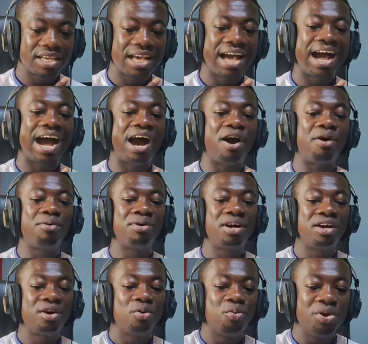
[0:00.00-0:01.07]
how
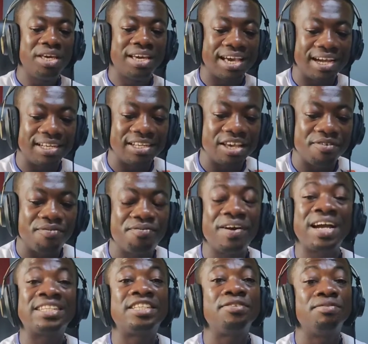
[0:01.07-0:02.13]
we can
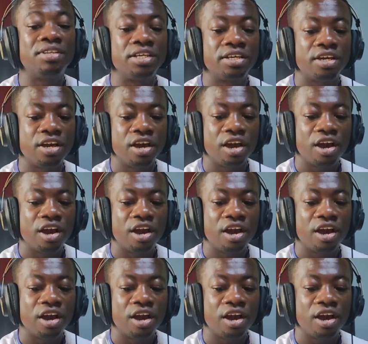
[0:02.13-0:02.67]
effectively